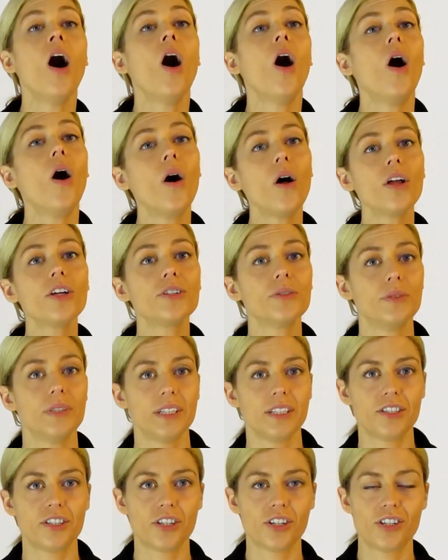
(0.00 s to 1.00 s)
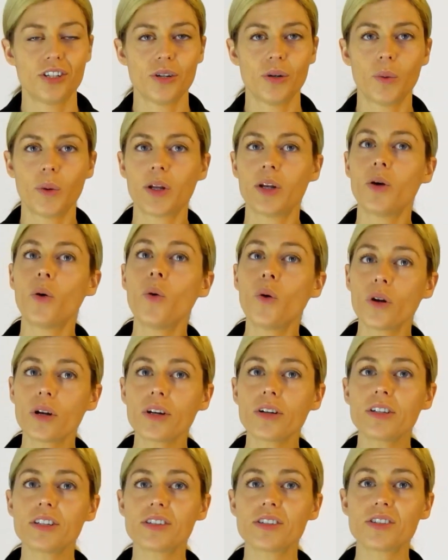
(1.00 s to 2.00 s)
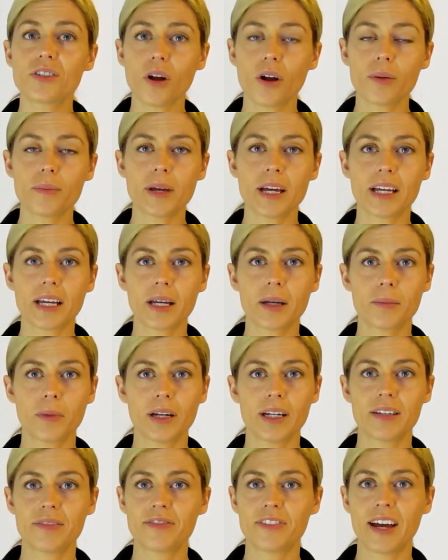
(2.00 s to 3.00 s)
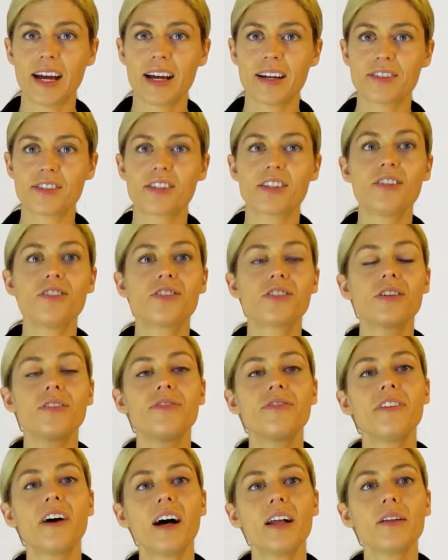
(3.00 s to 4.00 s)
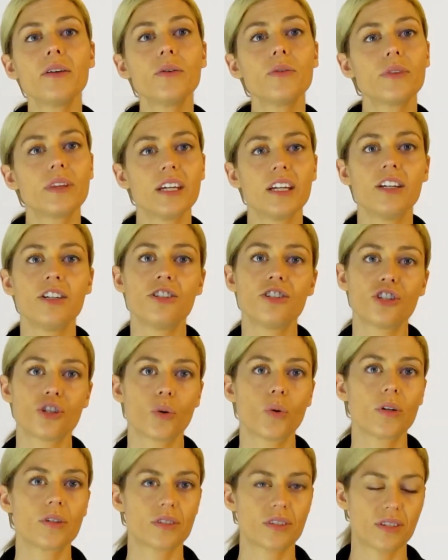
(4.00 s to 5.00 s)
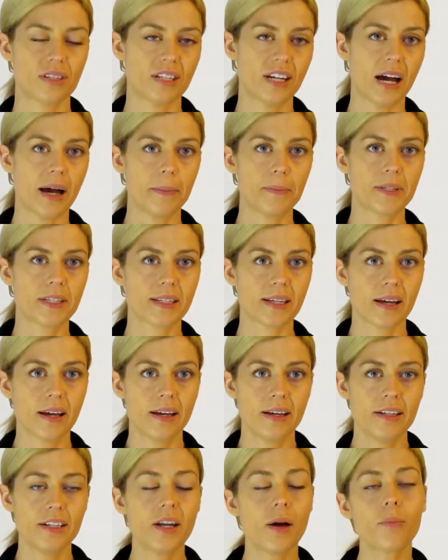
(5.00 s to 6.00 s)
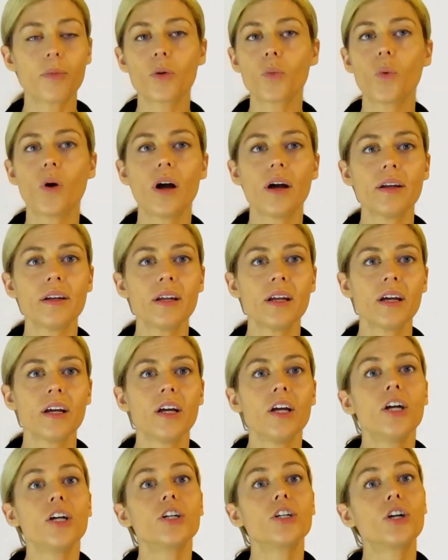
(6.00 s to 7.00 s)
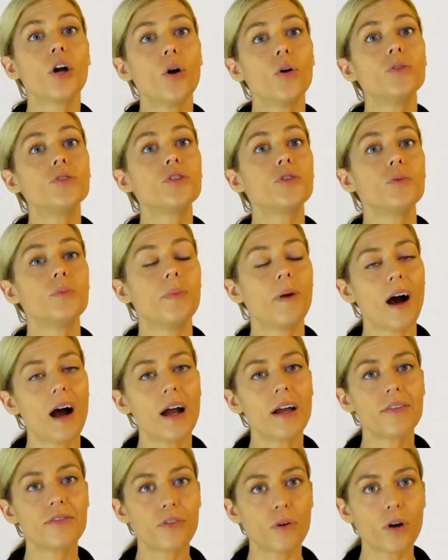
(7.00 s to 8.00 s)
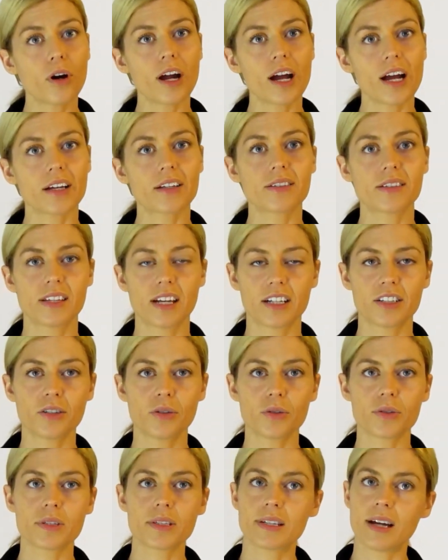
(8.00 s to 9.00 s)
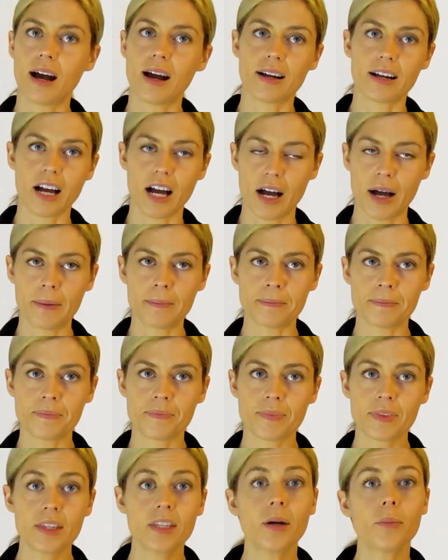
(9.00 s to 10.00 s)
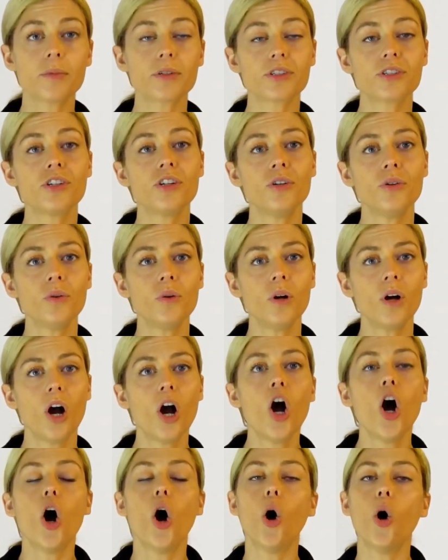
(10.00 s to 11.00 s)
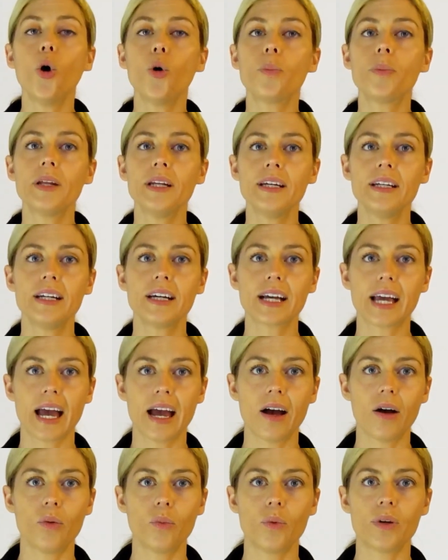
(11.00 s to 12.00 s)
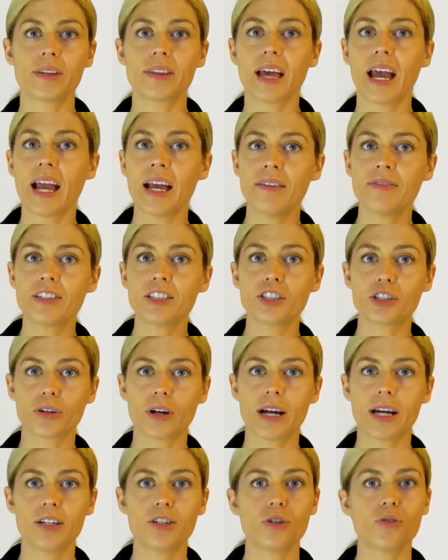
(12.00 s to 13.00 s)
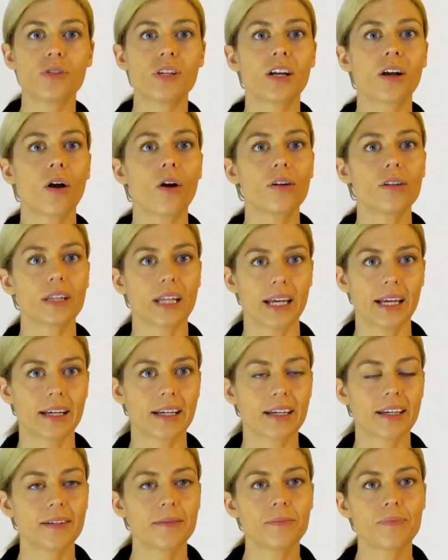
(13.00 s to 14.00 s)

All you need to do in order to start making money fast is to follow these short steps. Number 1, go to ForexSignals.com. Number 2, open an account with Avatrade using our link.